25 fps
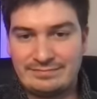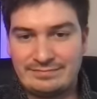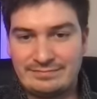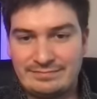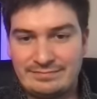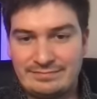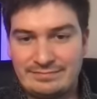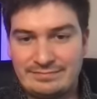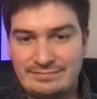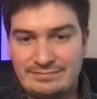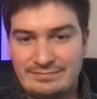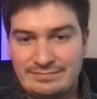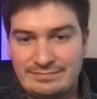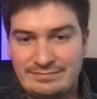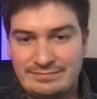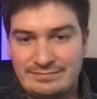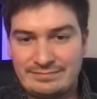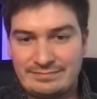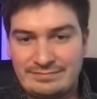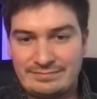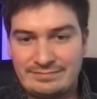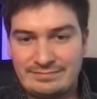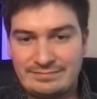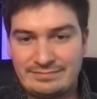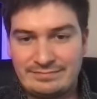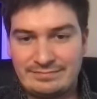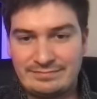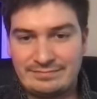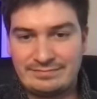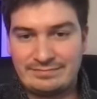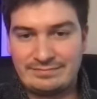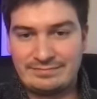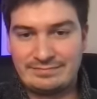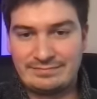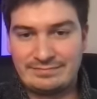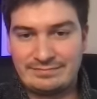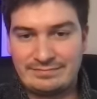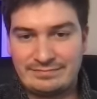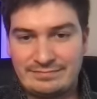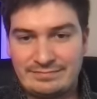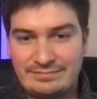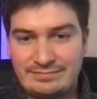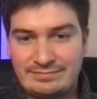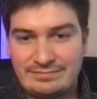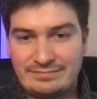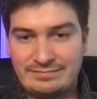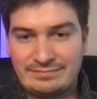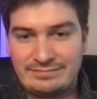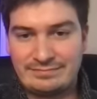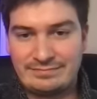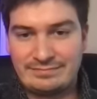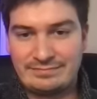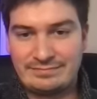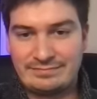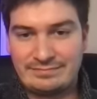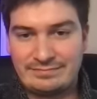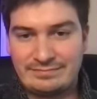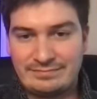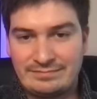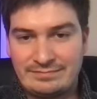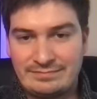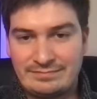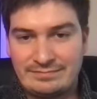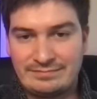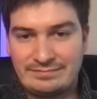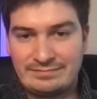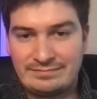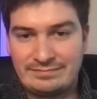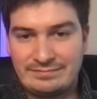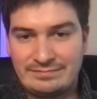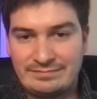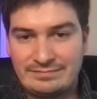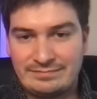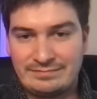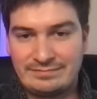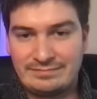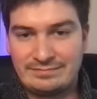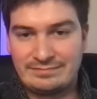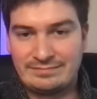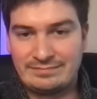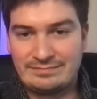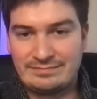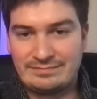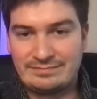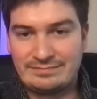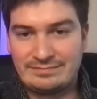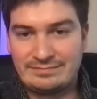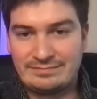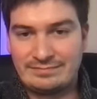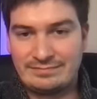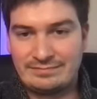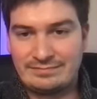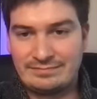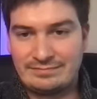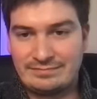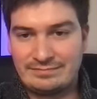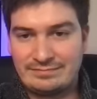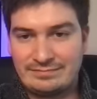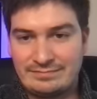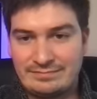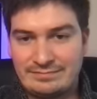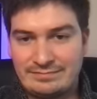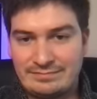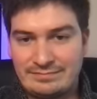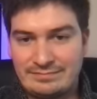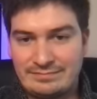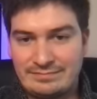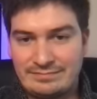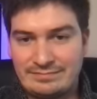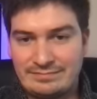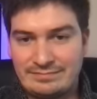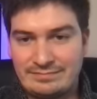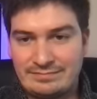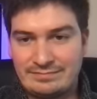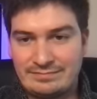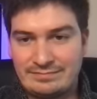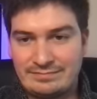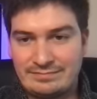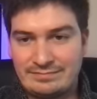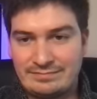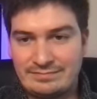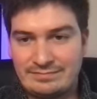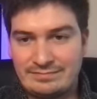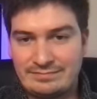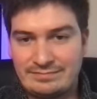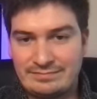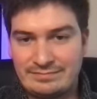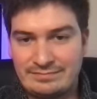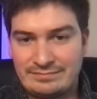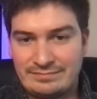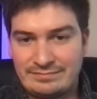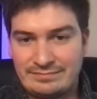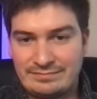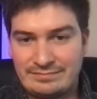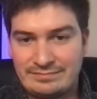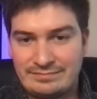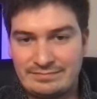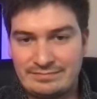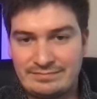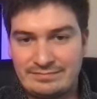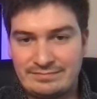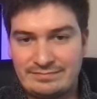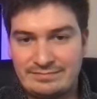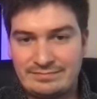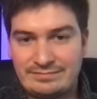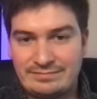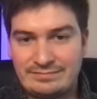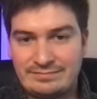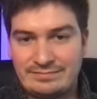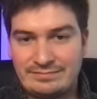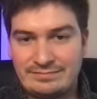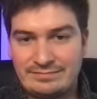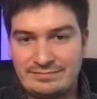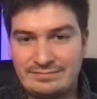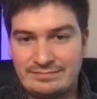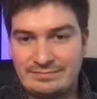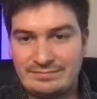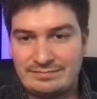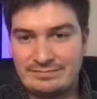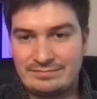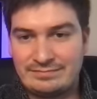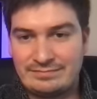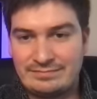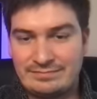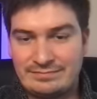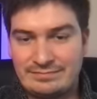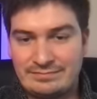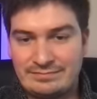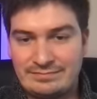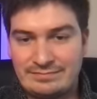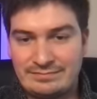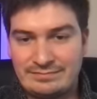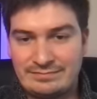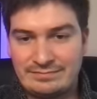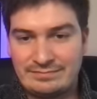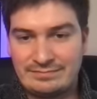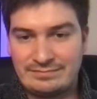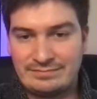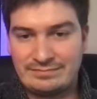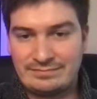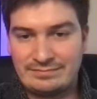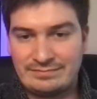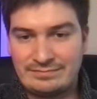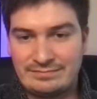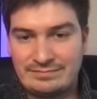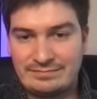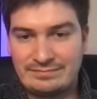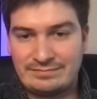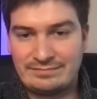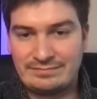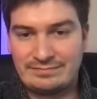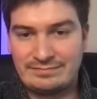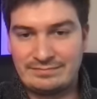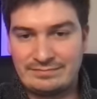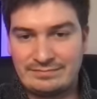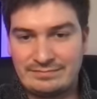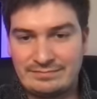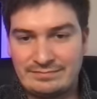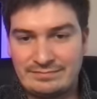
This person isn't speaking.